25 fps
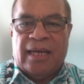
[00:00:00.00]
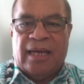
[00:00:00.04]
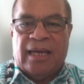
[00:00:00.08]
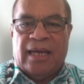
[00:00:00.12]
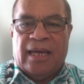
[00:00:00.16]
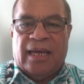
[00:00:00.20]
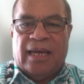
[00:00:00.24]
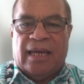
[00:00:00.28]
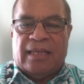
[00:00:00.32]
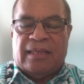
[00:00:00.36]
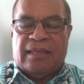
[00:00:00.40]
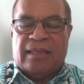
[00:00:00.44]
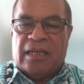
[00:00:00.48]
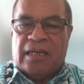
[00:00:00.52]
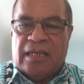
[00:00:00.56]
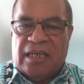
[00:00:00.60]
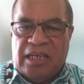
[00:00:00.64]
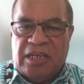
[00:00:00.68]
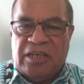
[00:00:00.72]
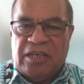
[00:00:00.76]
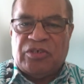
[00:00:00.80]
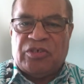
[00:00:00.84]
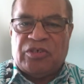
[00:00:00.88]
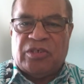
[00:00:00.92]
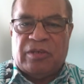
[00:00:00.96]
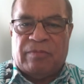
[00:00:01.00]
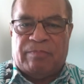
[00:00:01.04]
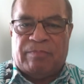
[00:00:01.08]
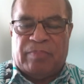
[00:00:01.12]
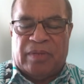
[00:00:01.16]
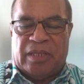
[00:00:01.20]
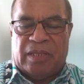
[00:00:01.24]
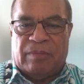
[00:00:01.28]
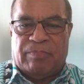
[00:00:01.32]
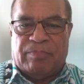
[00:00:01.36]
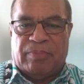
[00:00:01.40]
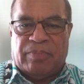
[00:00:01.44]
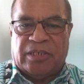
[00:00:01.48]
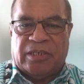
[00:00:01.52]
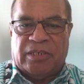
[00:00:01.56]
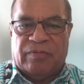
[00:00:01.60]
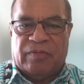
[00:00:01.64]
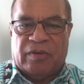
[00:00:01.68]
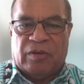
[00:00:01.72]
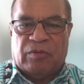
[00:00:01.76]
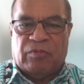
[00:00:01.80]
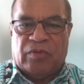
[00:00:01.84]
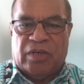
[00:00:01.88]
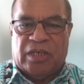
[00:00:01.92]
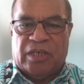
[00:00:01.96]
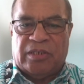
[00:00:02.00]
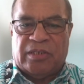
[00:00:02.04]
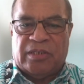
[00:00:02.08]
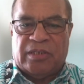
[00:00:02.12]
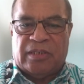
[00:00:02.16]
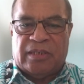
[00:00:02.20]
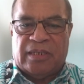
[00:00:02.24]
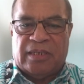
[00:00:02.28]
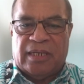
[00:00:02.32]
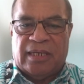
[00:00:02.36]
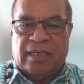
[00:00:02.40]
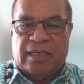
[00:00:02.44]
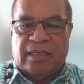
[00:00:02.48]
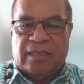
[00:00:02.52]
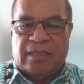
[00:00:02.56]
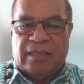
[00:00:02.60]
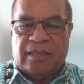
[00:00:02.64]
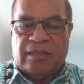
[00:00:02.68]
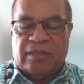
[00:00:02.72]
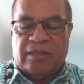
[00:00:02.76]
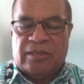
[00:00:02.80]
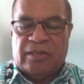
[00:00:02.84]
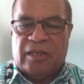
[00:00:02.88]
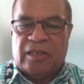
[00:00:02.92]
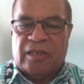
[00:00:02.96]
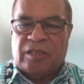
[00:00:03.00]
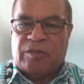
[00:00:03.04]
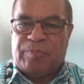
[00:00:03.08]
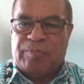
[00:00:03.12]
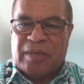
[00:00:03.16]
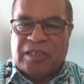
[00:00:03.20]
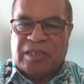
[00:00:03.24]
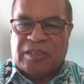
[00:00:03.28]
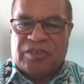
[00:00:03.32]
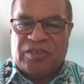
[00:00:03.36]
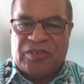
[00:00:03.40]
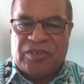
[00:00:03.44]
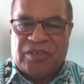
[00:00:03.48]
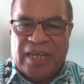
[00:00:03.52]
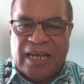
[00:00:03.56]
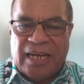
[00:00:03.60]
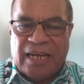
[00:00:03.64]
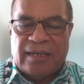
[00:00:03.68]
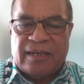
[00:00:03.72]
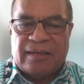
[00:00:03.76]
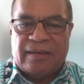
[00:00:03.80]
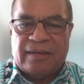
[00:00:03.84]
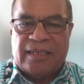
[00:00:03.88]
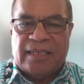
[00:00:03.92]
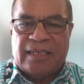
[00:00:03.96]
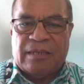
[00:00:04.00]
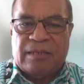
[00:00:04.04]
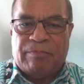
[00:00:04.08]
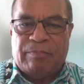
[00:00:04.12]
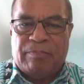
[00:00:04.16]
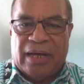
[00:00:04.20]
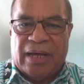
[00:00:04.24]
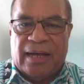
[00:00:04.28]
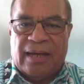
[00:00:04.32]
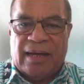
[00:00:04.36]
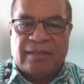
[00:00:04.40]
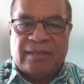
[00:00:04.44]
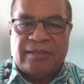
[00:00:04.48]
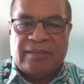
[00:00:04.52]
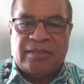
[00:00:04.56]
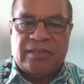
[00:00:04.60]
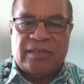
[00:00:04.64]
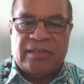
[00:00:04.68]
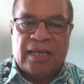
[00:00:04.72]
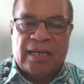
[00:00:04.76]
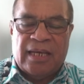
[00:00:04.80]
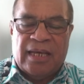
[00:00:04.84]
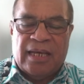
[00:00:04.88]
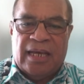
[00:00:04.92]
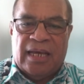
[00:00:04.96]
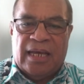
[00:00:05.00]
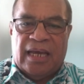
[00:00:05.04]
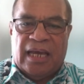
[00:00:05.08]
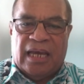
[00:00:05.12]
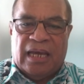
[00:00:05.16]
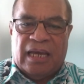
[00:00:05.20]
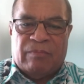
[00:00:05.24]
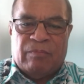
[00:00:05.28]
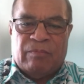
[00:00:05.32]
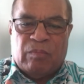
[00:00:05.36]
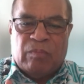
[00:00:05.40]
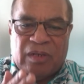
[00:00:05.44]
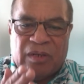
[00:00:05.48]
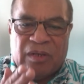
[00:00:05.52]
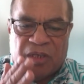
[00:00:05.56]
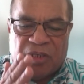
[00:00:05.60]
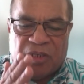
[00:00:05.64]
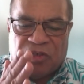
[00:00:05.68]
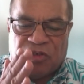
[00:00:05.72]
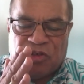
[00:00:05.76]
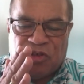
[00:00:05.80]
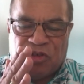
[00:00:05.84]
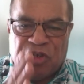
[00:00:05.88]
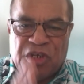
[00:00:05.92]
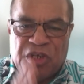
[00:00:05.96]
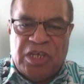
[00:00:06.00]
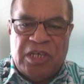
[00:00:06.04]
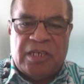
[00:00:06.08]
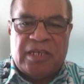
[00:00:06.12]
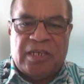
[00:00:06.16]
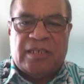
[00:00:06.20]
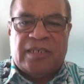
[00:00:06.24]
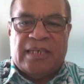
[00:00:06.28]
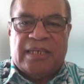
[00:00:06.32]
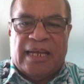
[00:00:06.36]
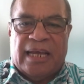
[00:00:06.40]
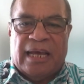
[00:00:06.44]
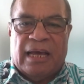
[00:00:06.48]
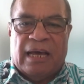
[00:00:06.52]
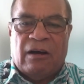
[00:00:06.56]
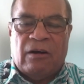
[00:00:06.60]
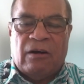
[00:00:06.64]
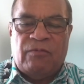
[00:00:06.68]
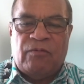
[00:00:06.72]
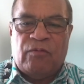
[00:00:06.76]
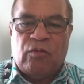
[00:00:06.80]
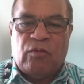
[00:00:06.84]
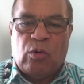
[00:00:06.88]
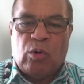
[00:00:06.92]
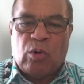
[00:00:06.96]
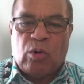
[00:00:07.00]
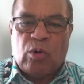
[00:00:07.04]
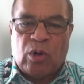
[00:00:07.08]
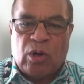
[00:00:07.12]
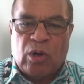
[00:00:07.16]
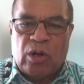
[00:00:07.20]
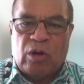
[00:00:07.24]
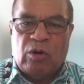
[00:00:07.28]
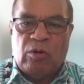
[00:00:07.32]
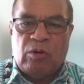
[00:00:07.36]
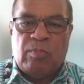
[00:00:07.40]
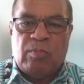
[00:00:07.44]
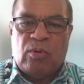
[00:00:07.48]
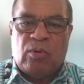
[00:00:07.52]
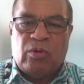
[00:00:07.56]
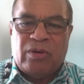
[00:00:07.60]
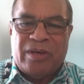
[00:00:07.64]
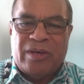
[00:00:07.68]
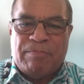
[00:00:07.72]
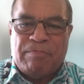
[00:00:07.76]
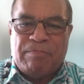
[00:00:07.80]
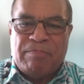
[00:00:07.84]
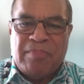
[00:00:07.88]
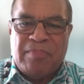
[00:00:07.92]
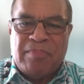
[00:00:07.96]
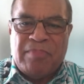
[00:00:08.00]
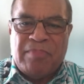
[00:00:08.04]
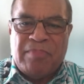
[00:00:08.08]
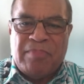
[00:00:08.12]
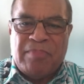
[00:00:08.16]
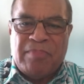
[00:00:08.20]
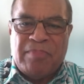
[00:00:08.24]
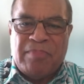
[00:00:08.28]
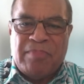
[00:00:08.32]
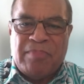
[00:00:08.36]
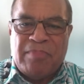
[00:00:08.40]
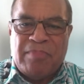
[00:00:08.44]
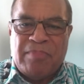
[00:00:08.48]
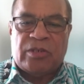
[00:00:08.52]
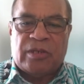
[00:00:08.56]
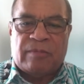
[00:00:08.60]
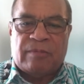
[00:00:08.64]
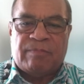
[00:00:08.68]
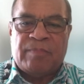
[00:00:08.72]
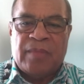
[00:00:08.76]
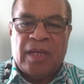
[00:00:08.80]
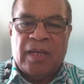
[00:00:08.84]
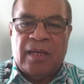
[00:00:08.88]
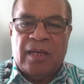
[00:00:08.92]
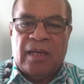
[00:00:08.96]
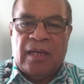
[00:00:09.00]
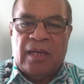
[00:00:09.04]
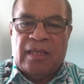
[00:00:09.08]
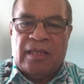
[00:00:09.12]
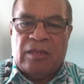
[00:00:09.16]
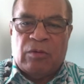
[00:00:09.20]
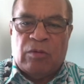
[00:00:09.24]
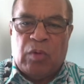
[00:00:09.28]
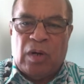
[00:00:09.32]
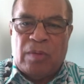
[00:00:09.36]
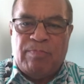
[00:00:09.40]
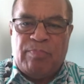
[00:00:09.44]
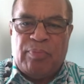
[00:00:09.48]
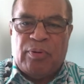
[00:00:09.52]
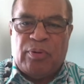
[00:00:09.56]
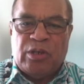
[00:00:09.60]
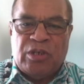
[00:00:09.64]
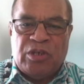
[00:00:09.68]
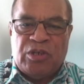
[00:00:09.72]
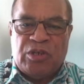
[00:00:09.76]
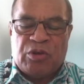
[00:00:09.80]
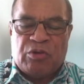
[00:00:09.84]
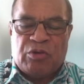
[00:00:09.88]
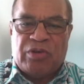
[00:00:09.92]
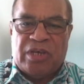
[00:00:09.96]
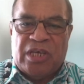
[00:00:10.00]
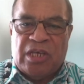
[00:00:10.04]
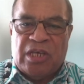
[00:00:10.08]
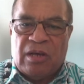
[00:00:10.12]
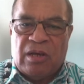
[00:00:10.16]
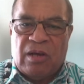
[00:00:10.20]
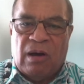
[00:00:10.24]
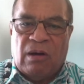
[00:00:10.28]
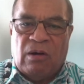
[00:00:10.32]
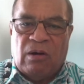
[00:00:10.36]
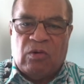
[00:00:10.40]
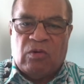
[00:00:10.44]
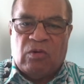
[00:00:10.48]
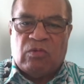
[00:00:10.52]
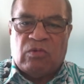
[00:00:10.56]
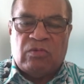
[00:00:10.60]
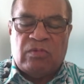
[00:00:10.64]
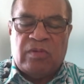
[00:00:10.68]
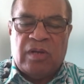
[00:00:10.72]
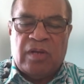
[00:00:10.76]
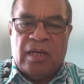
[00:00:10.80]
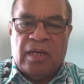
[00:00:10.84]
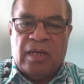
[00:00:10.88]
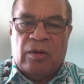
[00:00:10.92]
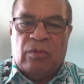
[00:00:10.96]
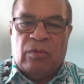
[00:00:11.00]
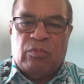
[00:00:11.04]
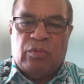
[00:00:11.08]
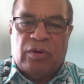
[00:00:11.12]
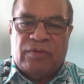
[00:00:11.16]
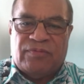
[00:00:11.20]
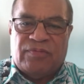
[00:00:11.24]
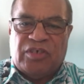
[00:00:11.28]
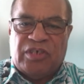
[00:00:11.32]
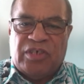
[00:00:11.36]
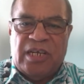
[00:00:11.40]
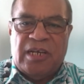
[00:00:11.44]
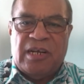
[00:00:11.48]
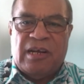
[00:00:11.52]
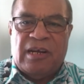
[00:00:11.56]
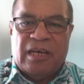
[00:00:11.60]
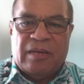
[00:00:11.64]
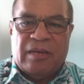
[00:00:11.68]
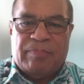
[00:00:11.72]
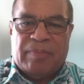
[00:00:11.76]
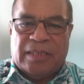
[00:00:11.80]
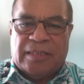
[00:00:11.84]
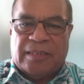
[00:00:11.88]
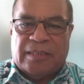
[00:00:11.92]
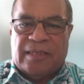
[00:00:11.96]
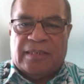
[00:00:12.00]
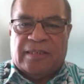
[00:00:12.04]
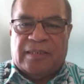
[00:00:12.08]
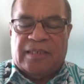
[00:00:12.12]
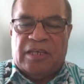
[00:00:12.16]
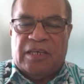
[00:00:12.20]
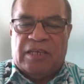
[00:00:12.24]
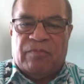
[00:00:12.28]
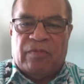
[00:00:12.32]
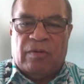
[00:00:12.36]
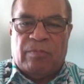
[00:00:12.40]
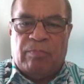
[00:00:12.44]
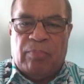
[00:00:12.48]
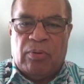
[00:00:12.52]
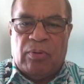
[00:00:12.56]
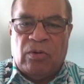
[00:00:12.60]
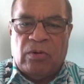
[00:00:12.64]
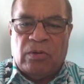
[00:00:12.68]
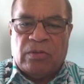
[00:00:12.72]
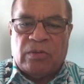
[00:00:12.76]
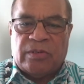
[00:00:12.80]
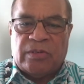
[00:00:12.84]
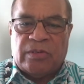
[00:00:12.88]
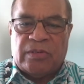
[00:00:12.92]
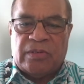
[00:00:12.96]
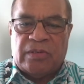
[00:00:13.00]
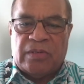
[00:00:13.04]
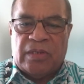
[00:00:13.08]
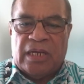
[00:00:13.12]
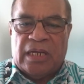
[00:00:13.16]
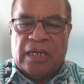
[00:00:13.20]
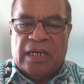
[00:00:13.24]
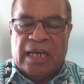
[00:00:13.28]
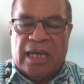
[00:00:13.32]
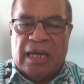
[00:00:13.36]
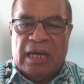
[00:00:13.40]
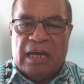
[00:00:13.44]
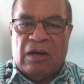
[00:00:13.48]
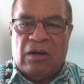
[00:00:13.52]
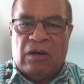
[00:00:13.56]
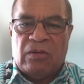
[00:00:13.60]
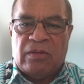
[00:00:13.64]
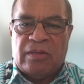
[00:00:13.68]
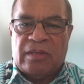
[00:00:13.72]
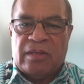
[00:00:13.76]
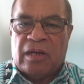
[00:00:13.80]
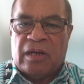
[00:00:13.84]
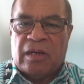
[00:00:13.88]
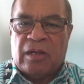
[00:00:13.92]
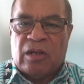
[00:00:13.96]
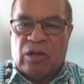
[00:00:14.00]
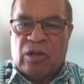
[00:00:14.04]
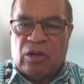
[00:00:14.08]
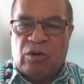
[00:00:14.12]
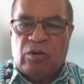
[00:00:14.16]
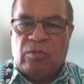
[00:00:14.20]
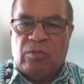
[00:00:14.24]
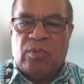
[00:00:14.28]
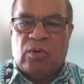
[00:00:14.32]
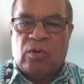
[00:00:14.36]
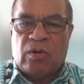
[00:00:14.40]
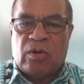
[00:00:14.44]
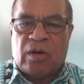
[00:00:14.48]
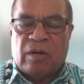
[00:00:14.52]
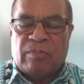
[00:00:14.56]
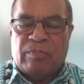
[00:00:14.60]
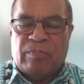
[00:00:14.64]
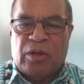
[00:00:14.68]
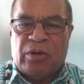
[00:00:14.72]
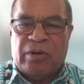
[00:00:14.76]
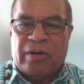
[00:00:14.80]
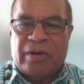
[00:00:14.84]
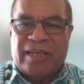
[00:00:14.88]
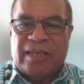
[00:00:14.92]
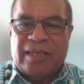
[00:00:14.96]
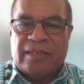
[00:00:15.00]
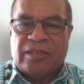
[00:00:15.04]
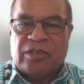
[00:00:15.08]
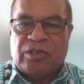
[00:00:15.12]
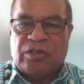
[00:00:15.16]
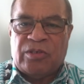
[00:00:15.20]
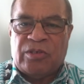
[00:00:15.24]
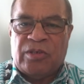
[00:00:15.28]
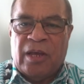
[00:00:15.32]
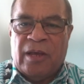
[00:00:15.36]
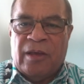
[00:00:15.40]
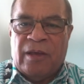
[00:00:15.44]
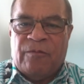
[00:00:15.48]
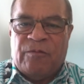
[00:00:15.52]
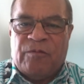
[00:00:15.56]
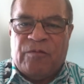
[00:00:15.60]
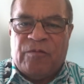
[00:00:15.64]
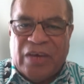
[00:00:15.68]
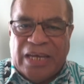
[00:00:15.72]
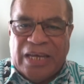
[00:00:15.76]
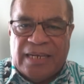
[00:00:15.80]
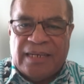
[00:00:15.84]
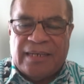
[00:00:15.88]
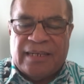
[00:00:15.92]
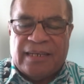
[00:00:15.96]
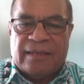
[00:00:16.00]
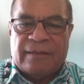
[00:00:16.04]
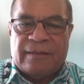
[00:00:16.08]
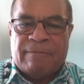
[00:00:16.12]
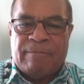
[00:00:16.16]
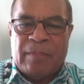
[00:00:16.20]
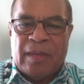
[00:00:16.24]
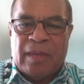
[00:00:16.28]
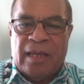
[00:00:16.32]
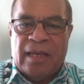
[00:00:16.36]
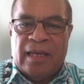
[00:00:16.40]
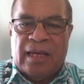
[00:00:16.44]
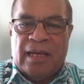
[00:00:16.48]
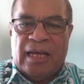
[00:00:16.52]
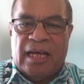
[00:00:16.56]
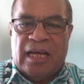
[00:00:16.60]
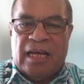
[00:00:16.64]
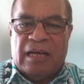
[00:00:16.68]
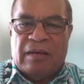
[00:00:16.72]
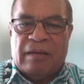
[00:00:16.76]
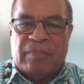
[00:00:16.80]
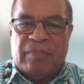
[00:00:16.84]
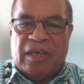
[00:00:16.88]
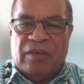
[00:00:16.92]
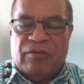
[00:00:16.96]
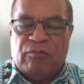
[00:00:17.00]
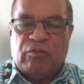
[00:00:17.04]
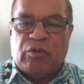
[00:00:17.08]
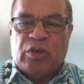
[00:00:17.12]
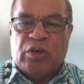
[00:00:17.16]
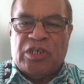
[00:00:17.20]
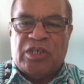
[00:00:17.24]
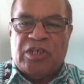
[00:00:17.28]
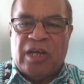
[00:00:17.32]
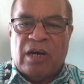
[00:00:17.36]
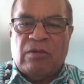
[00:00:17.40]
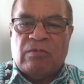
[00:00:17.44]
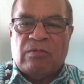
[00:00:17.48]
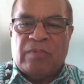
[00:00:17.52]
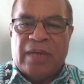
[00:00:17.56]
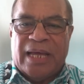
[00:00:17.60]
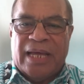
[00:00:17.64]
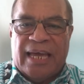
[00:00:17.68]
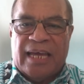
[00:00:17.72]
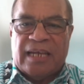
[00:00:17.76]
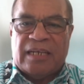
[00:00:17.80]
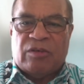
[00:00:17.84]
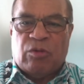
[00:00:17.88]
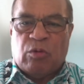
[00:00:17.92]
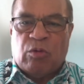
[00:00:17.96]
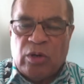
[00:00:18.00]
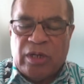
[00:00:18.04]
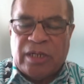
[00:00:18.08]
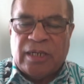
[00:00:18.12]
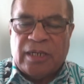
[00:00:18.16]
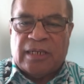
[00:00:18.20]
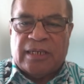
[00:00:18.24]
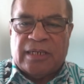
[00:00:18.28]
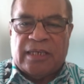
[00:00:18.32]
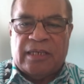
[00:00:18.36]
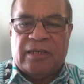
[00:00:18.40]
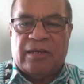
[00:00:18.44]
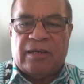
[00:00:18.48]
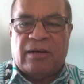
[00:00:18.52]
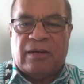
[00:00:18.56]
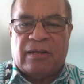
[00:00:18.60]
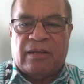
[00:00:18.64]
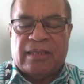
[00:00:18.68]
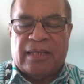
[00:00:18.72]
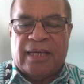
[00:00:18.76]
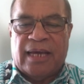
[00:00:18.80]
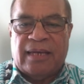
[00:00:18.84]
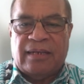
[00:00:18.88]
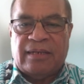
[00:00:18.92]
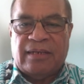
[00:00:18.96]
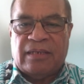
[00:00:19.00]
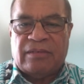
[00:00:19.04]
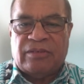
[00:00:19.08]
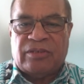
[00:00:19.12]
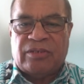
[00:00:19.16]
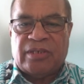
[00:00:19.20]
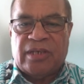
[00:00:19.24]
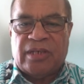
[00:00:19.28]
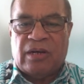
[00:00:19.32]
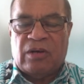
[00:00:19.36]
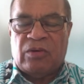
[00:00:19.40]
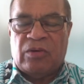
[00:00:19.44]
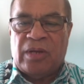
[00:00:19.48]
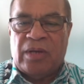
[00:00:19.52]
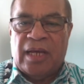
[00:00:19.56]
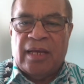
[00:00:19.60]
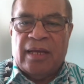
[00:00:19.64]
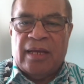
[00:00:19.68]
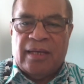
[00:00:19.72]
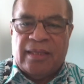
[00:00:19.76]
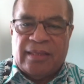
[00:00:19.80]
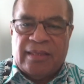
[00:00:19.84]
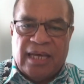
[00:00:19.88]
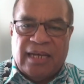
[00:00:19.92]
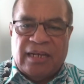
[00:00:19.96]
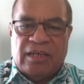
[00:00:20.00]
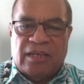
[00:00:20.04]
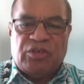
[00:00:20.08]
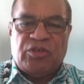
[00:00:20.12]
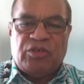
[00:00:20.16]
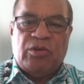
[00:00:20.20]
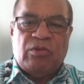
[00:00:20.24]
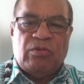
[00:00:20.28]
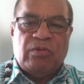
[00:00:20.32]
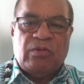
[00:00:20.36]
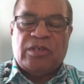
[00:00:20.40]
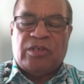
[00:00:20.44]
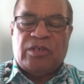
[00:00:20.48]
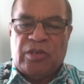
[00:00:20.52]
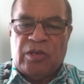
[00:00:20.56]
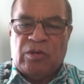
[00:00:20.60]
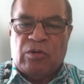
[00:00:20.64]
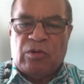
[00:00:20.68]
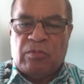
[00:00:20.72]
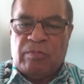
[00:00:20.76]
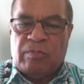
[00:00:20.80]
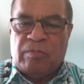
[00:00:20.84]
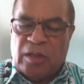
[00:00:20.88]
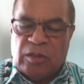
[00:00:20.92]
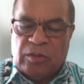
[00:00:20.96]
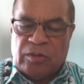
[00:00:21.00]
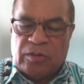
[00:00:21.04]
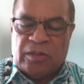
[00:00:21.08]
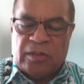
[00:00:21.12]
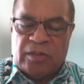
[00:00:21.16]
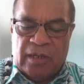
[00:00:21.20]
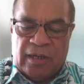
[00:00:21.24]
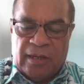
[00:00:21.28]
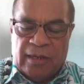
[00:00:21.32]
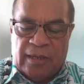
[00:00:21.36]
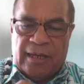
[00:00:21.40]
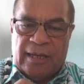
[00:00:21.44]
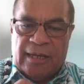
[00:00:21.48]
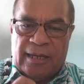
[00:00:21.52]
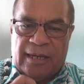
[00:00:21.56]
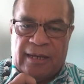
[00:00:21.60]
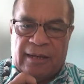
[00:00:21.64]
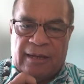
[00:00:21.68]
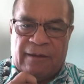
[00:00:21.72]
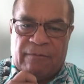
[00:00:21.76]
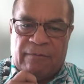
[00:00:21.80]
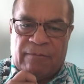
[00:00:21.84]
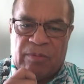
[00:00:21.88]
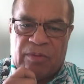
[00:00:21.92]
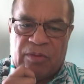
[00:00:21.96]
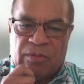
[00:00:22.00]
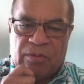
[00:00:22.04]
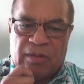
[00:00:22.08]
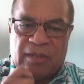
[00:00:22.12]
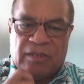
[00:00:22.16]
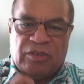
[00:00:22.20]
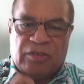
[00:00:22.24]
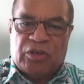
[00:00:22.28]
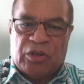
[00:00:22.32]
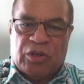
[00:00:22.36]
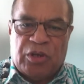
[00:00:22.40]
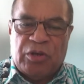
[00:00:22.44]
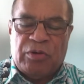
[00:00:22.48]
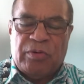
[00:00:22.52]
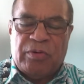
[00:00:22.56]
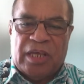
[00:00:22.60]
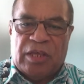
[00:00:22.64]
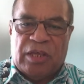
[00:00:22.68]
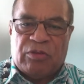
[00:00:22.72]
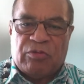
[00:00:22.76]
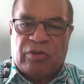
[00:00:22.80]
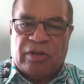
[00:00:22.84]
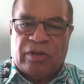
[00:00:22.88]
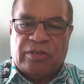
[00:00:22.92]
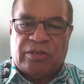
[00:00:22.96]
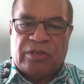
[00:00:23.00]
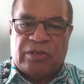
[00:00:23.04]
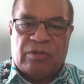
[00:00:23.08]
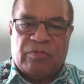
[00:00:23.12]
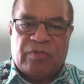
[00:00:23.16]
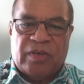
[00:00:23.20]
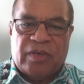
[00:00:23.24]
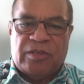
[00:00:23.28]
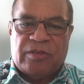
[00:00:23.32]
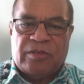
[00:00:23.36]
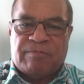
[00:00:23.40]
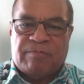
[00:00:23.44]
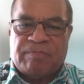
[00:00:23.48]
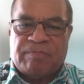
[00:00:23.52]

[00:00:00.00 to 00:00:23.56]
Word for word: and the leadership in the Pacific region uh, has been stellar in the past and is needed now for global immediate action. The one point degree goal, mm. we've seen IPCC reports and how the global community is failing um, if we don't act quickly on that. And so that is still the single most okay. uh, security threat to the region.